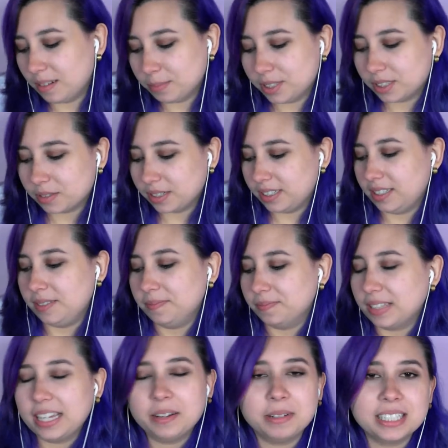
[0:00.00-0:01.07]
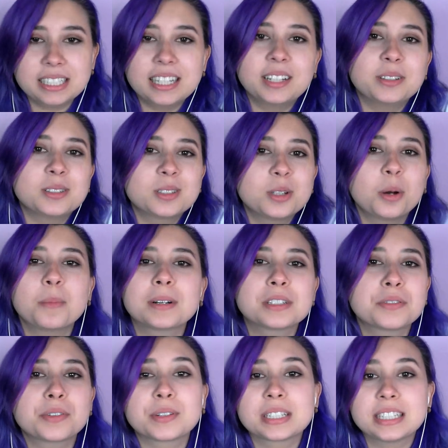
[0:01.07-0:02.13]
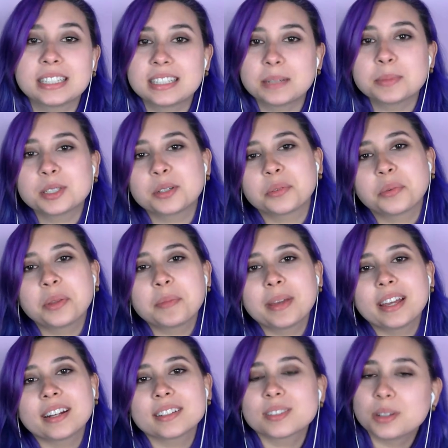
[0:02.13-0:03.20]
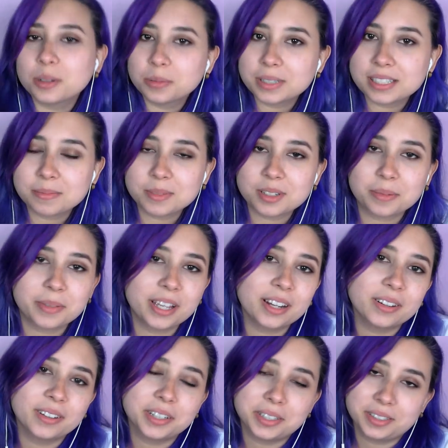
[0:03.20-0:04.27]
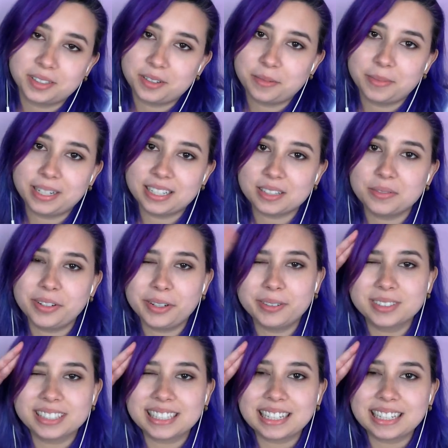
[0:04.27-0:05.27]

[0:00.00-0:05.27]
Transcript: I'm just crazy. Anyways, thank you so much for watching this episode with me. And as always, I'm Sora Miyano. And I'll see you in my next video.